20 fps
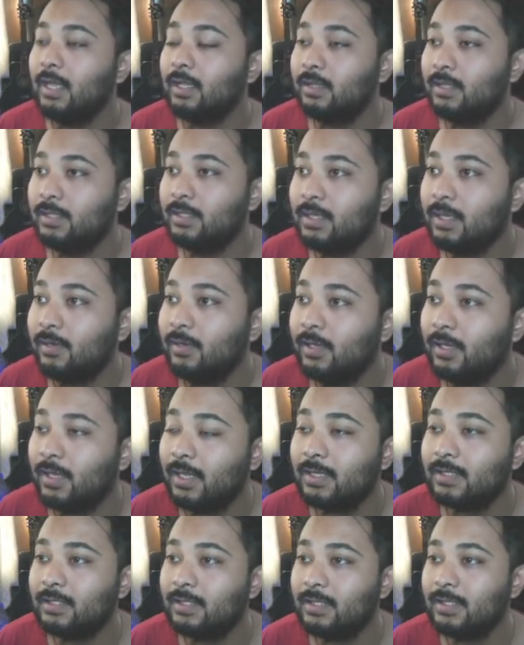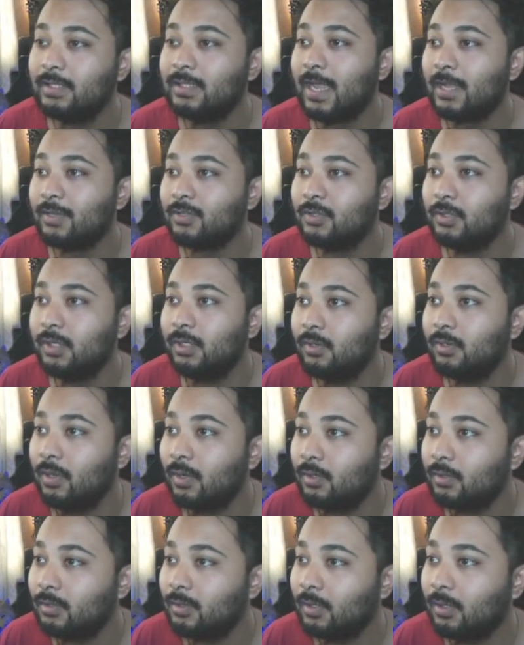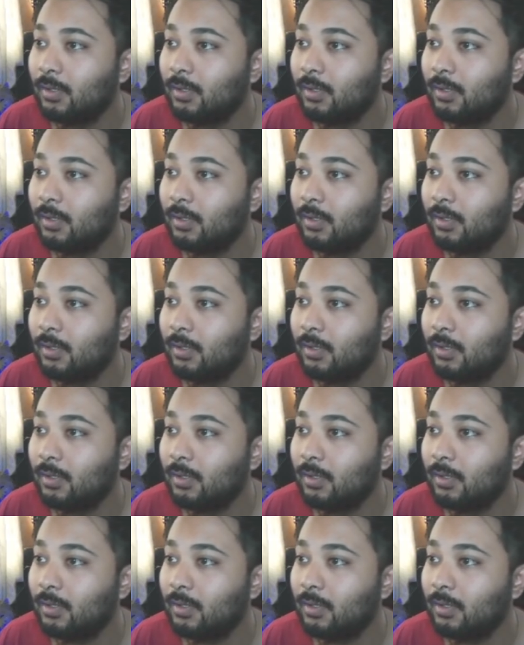This Aerialist is actually not